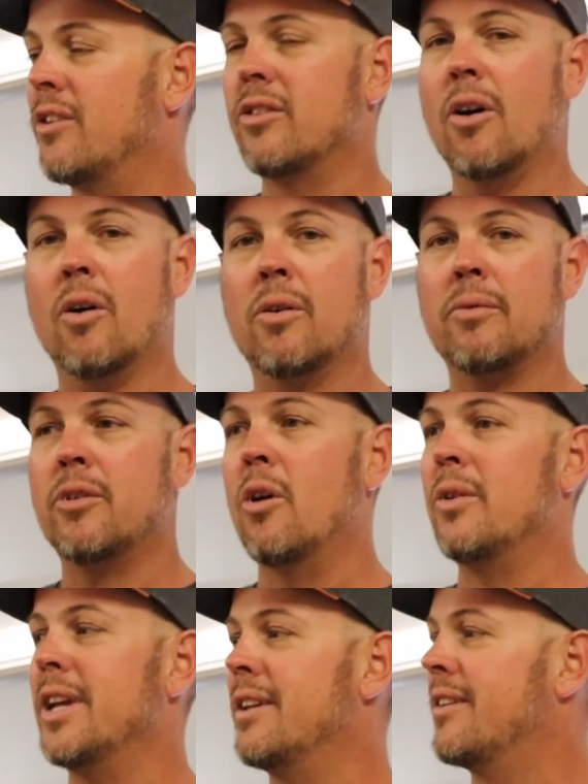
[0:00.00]
So
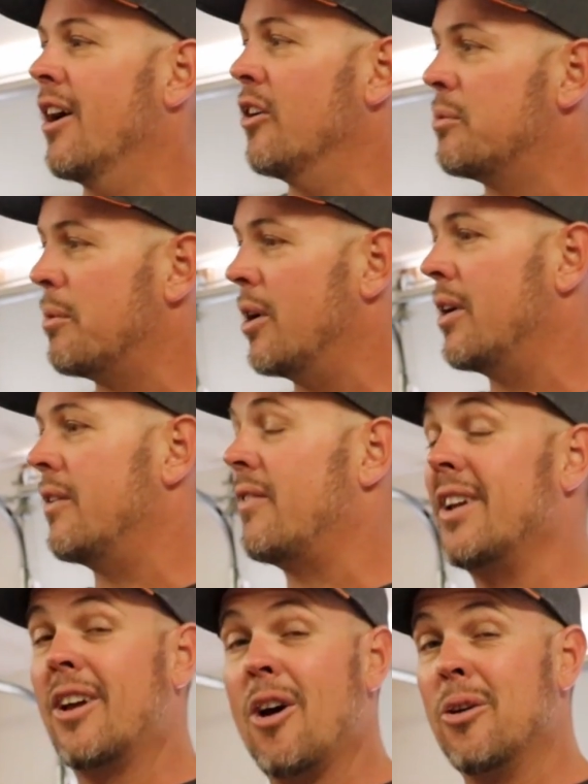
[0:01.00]
no details, but if
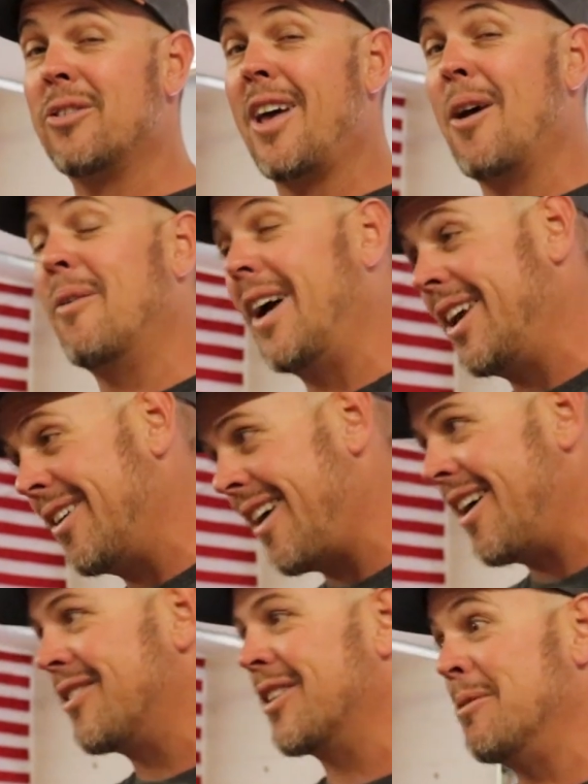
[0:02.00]
it goes that way, you
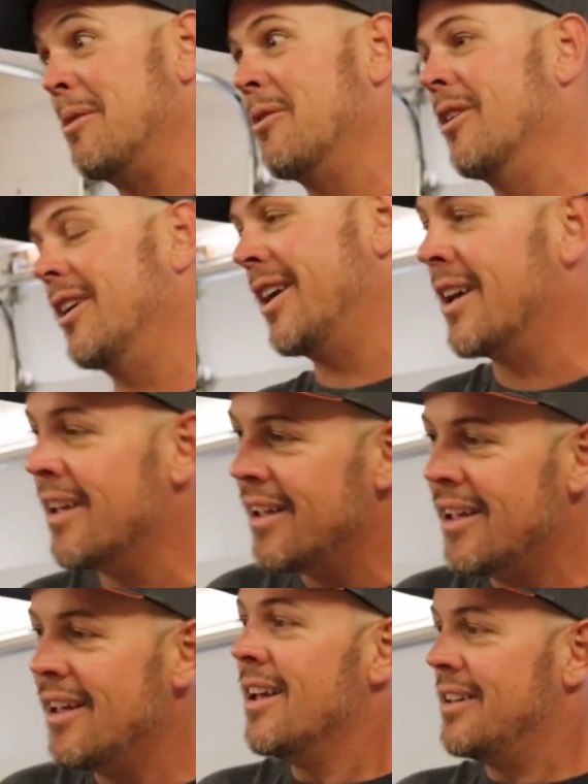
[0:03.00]
guys are going to be really
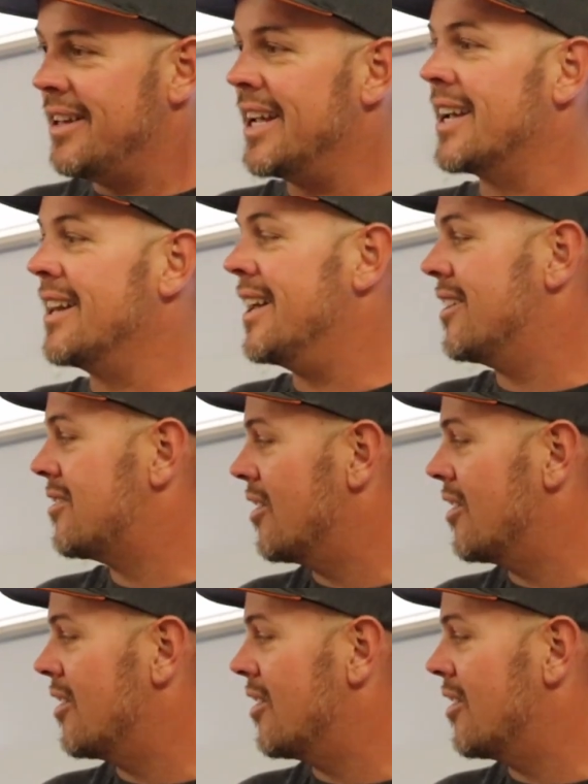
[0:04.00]
digging it.